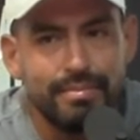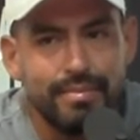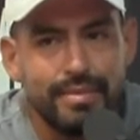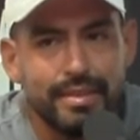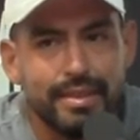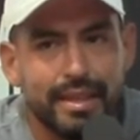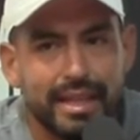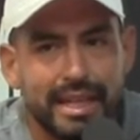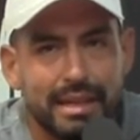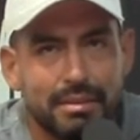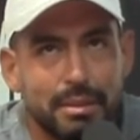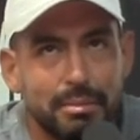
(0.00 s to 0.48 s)

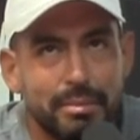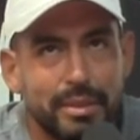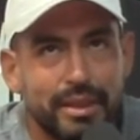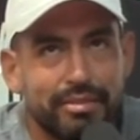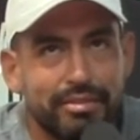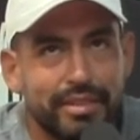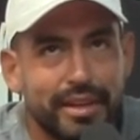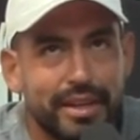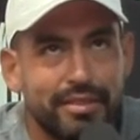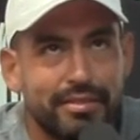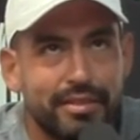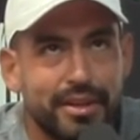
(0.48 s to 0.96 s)
like I'm a big
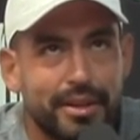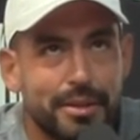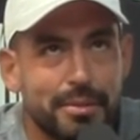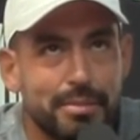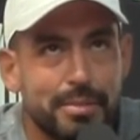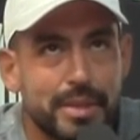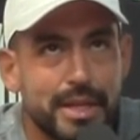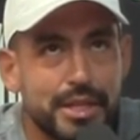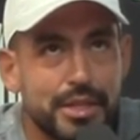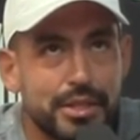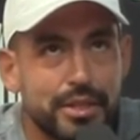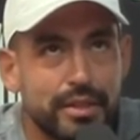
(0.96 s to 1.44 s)
fan of
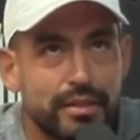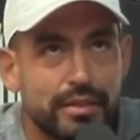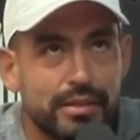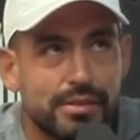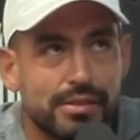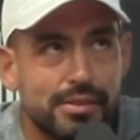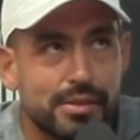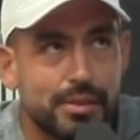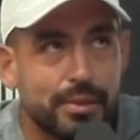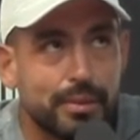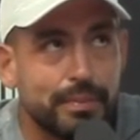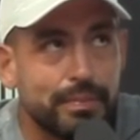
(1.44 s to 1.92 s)
automation.
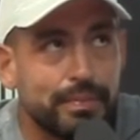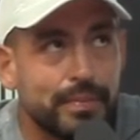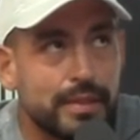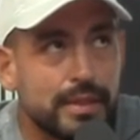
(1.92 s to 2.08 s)
And so